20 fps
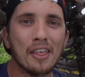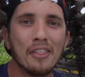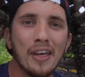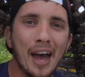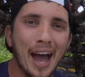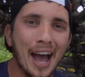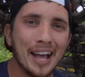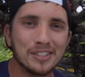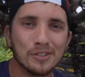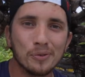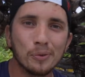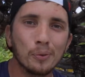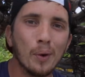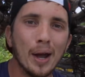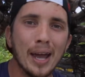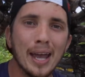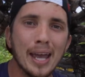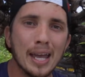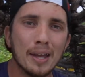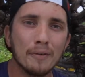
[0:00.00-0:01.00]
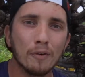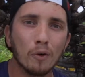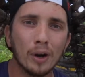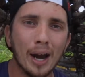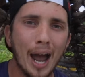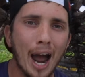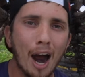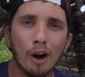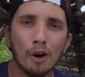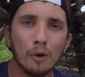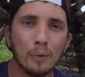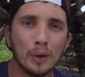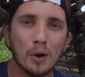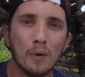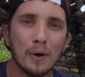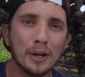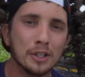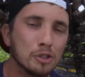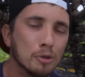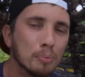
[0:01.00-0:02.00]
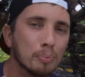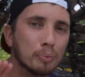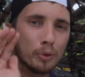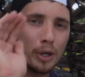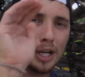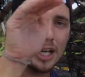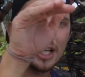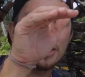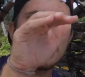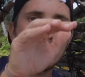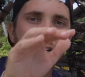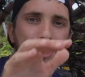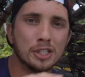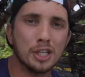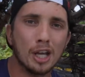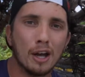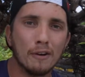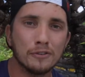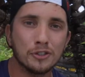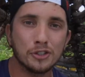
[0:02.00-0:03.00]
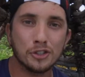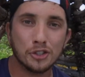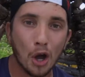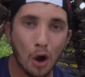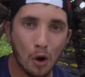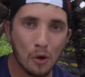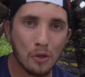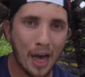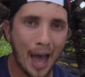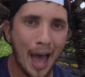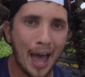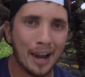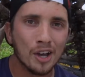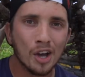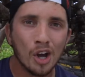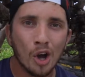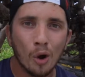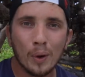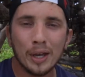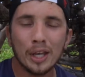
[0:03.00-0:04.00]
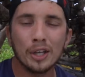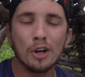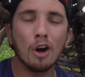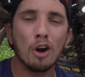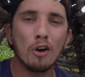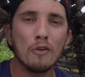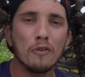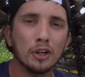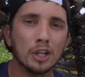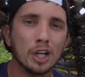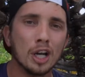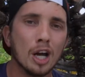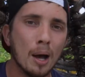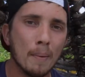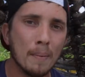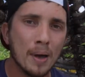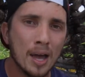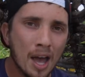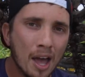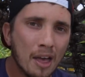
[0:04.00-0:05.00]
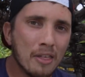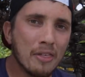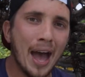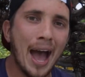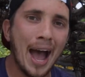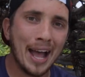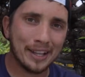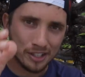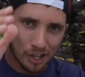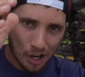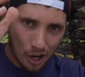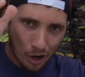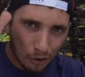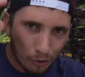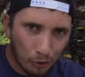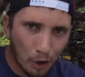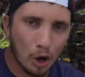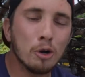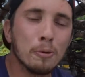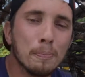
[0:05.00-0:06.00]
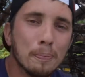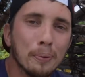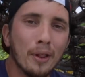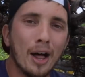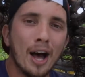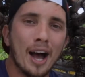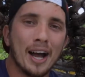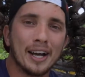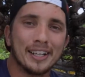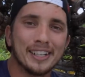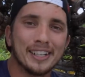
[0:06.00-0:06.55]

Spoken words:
that wave, or how are we going to bridge ourselves so that we can overcome that roadblock.